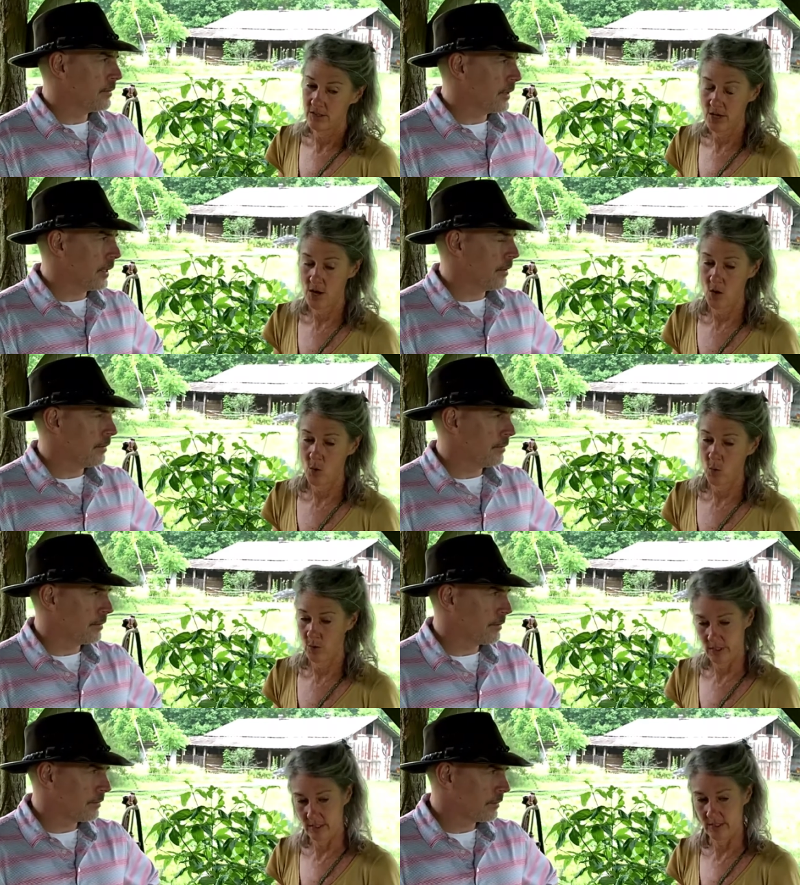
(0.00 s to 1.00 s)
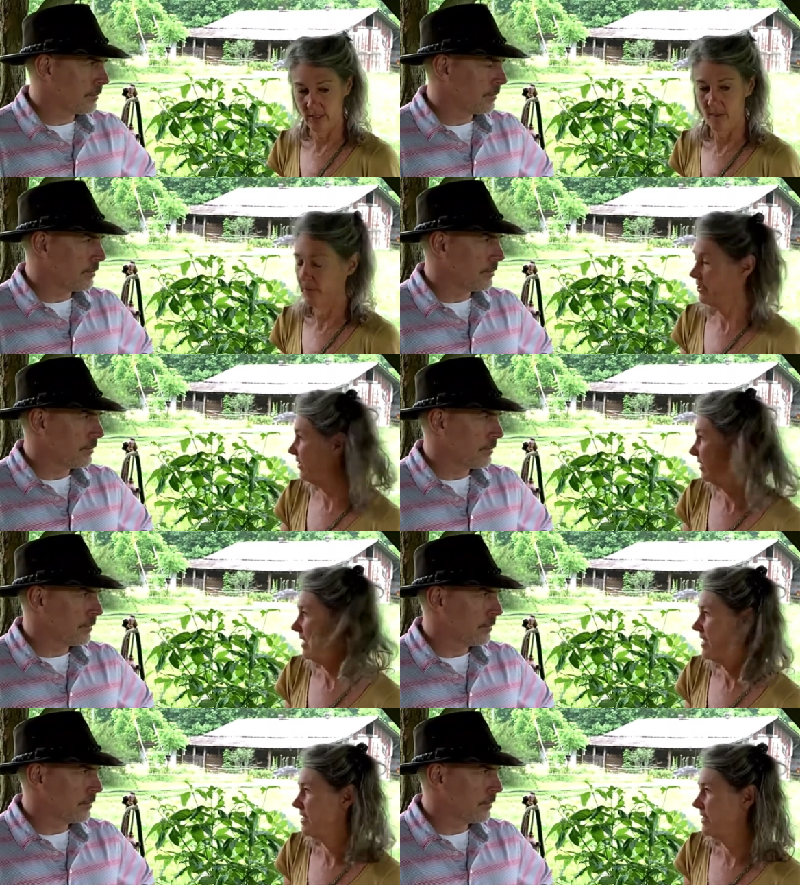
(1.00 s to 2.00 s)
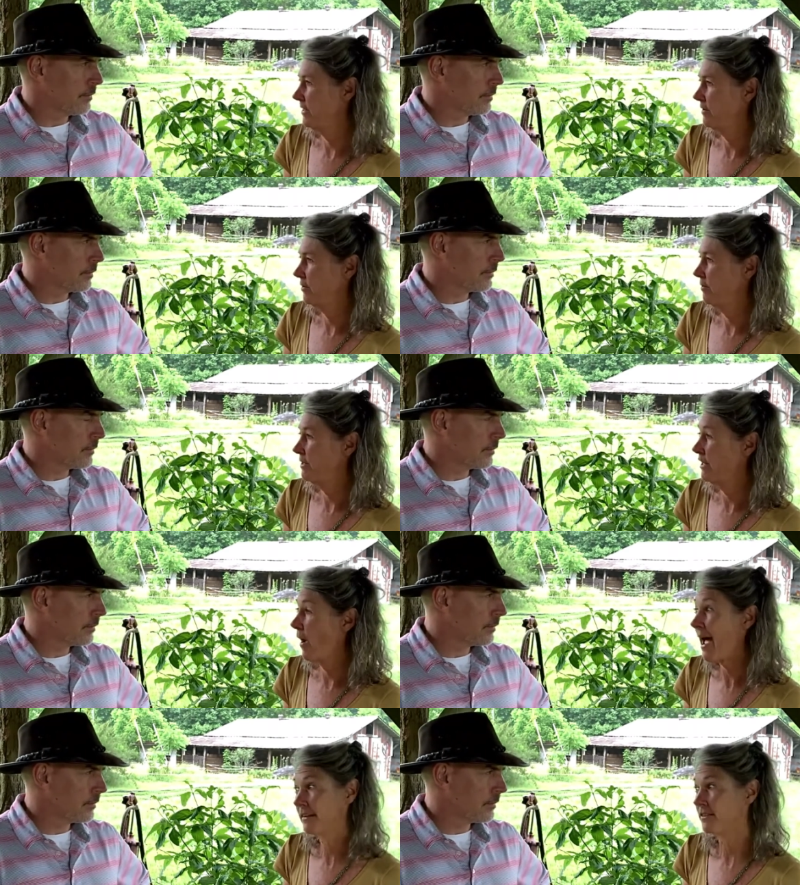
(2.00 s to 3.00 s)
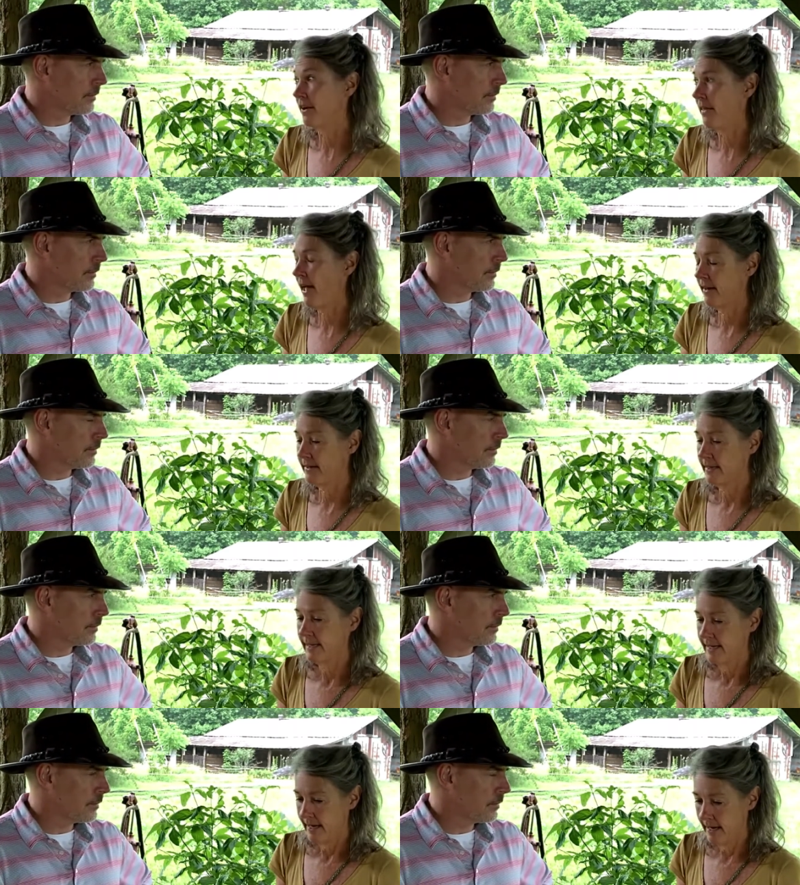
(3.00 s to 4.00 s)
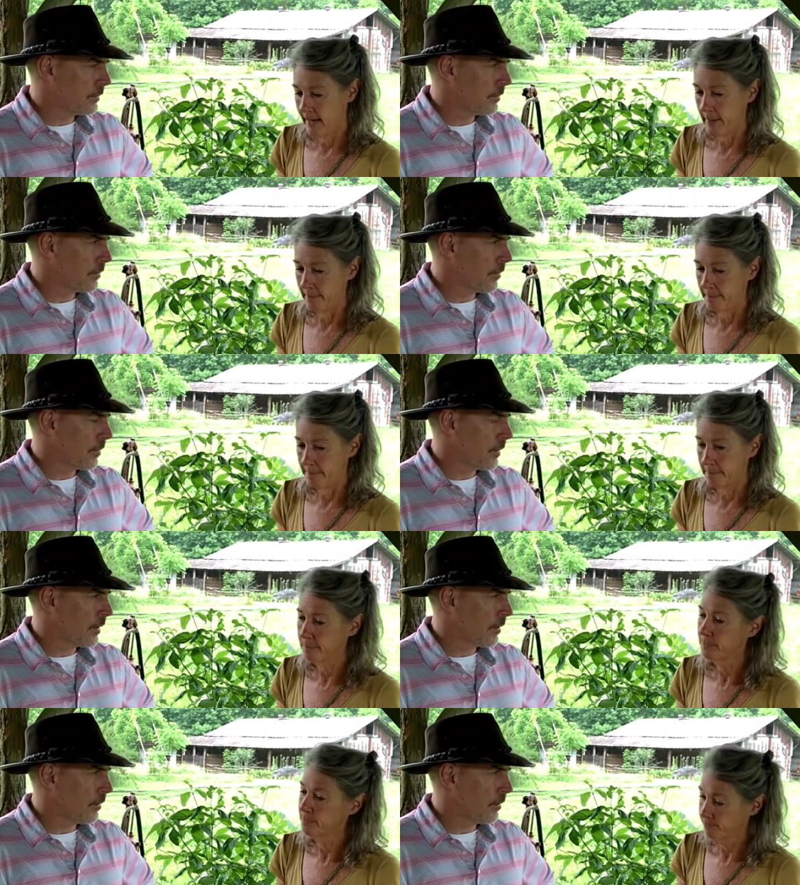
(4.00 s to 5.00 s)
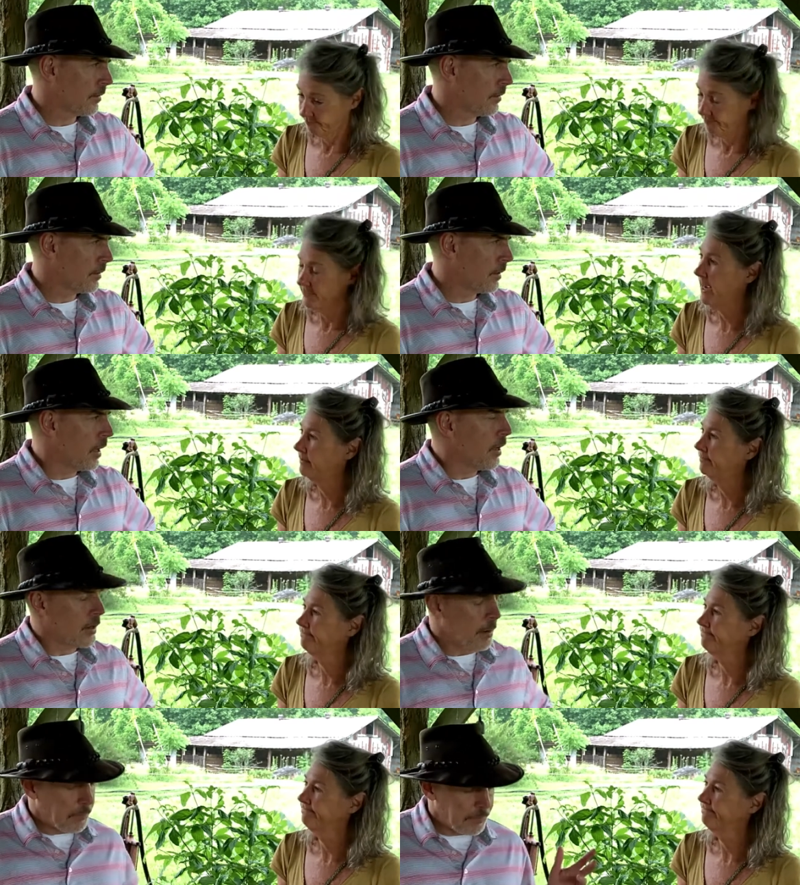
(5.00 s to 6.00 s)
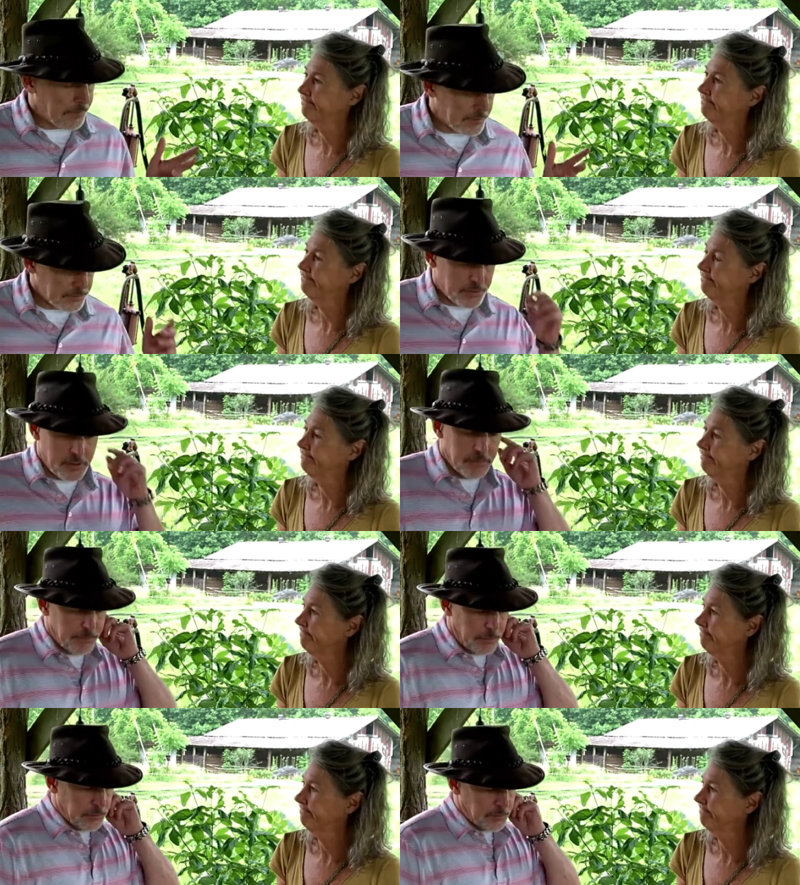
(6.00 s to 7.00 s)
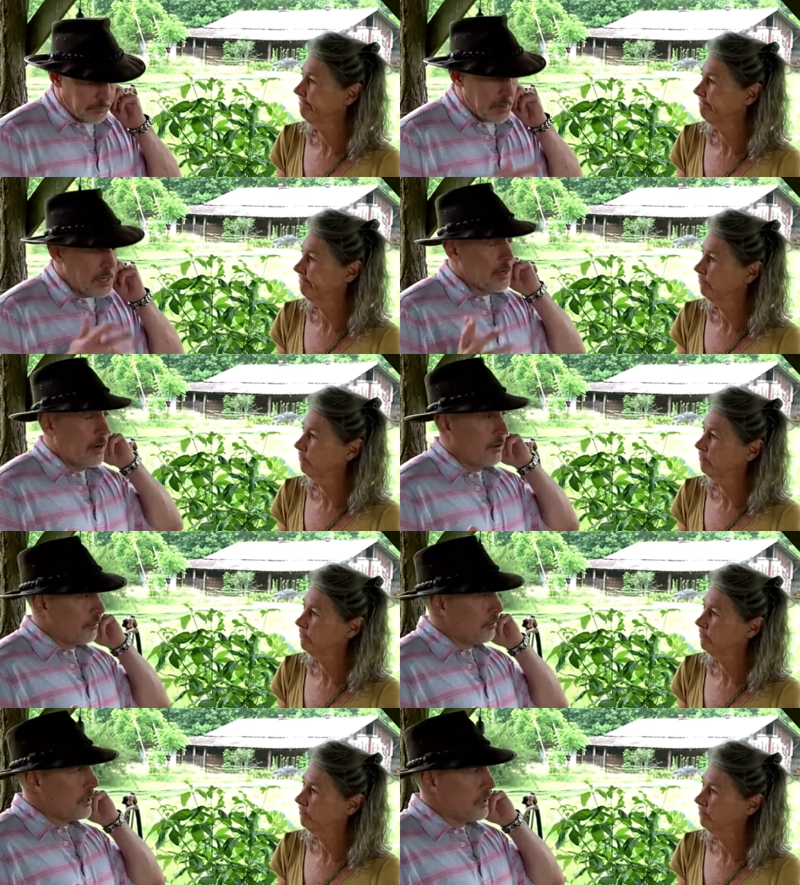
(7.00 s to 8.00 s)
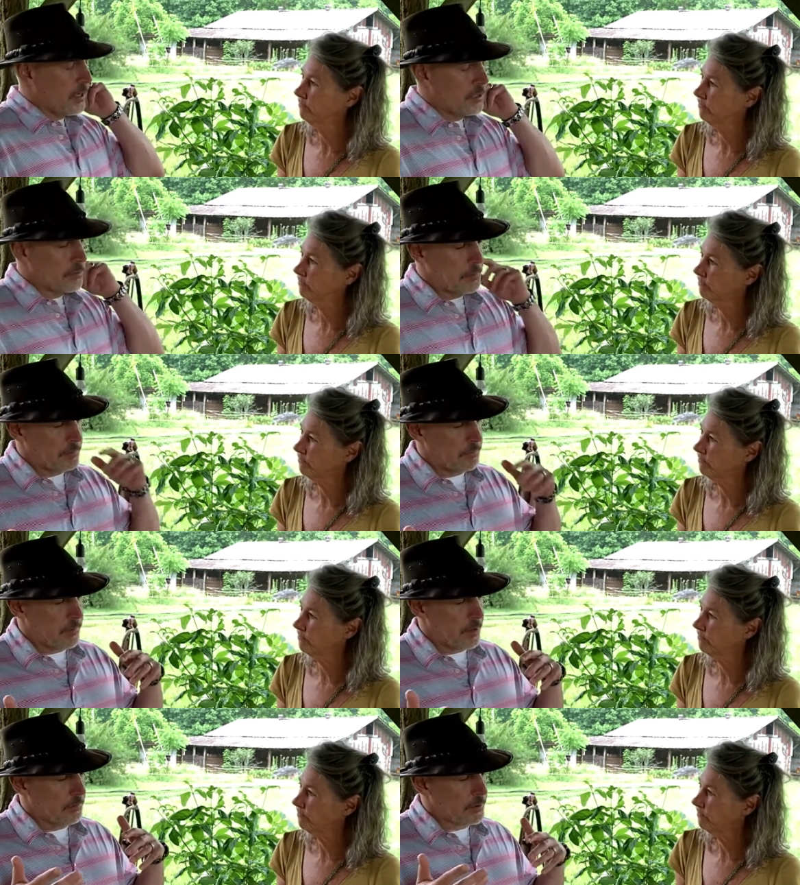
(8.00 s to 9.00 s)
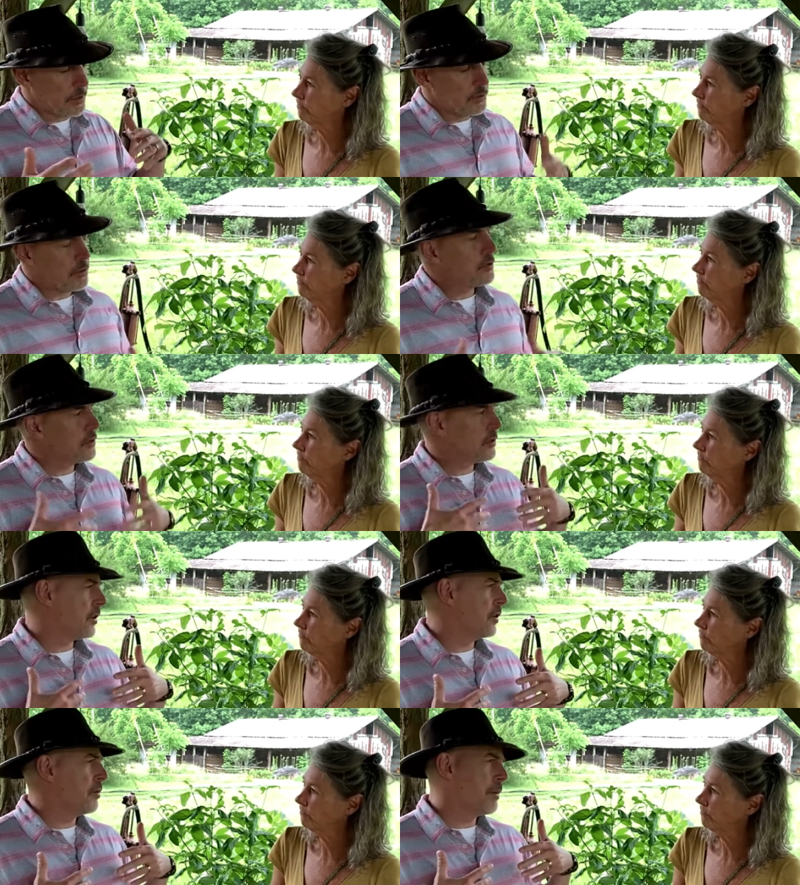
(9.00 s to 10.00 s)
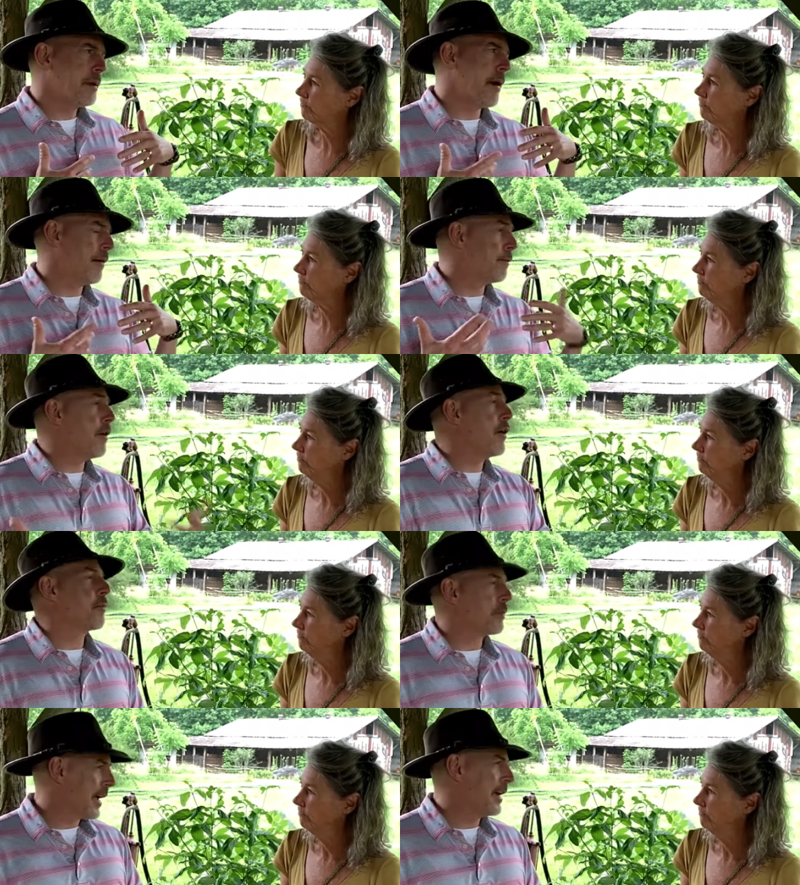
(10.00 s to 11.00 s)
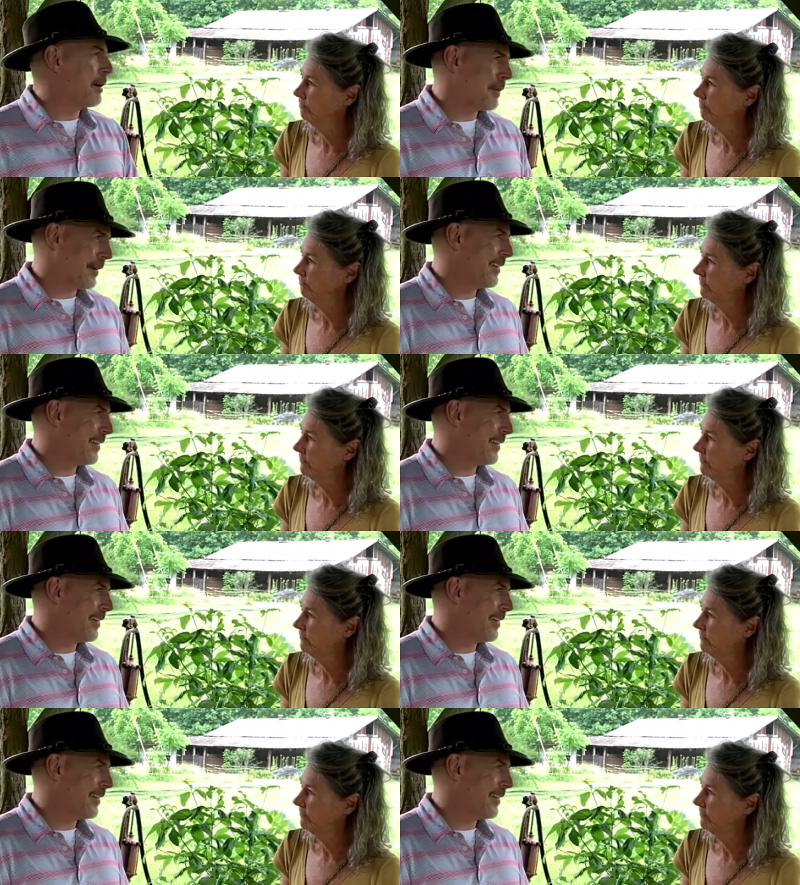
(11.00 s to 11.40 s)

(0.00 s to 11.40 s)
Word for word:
Speaker 1: So yeah. this is an opportunity to you know act on that. Um, yeah.
Speaker 2: A couple things that folks may not realize, but um, can you talk just a little bit about farm camp?